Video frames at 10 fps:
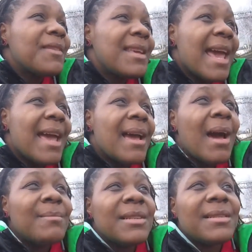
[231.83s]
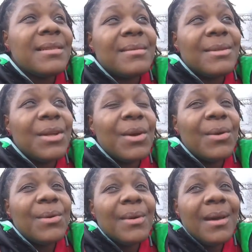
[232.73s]
Yeah, I'm just, you know,
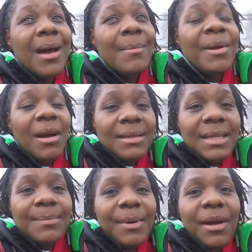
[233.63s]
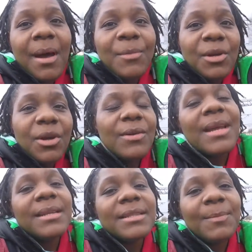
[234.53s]
I'm gutted, but I'm going to go
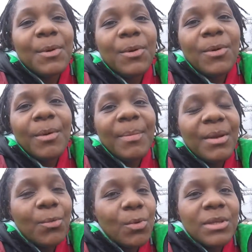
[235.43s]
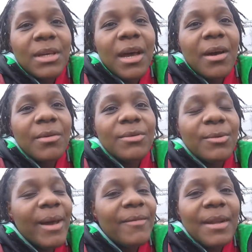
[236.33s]
down and support, be the water girl, do
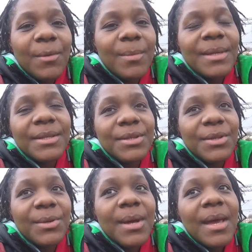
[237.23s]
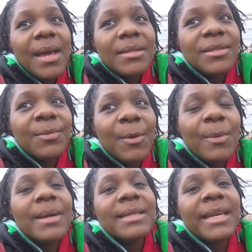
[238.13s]
whatever they want me to do to
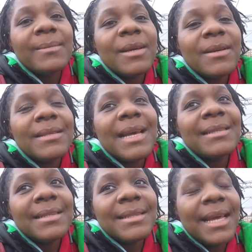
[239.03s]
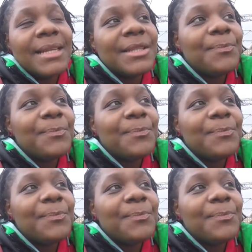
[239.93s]
support my team, because as I said,